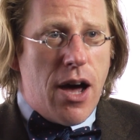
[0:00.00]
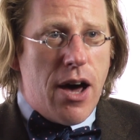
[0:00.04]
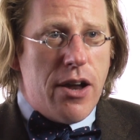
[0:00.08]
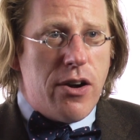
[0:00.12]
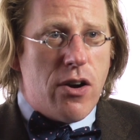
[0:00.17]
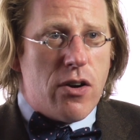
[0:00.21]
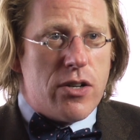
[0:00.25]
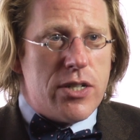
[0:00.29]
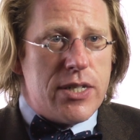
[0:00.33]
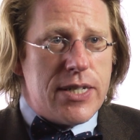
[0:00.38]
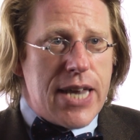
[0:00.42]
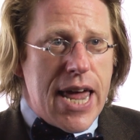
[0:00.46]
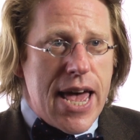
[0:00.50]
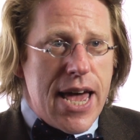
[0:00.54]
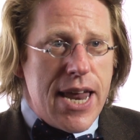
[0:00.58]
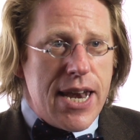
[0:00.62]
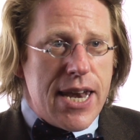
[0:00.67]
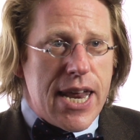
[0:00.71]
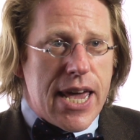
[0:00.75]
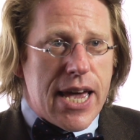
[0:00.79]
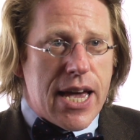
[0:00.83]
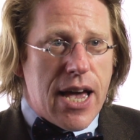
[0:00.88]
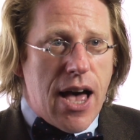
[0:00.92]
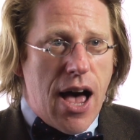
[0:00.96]

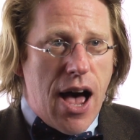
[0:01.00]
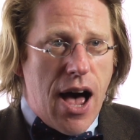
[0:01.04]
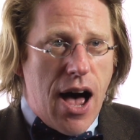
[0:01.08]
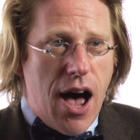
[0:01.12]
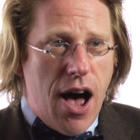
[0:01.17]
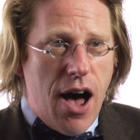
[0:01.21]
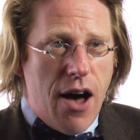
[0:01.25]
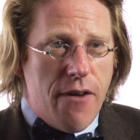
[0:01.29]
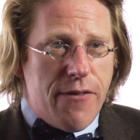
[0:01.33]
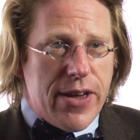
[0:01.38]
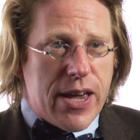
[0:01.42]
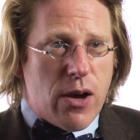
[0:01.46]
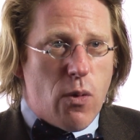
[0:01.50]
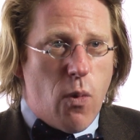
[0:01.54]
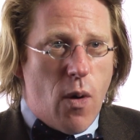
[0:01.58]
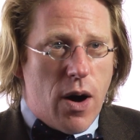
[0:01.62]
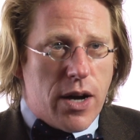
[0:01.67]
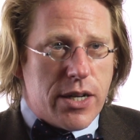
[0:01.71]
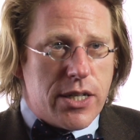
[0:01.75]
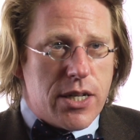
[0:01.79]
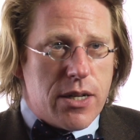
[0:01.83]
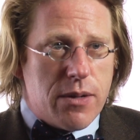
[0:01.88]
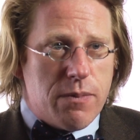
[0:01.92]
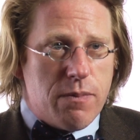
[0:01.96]
understanding of a
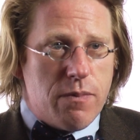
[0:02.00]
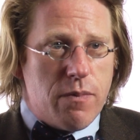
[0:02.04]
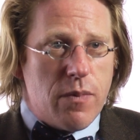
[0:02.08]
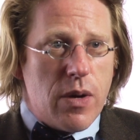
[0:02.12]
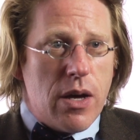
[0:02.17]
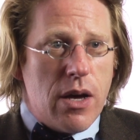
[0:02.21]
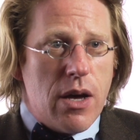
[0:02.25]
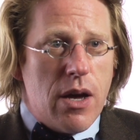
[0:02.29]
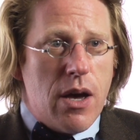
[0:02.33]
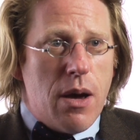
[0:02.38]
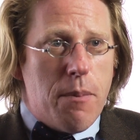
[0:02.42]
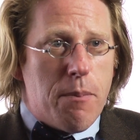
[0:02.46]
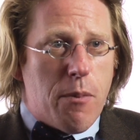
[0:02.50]
quantum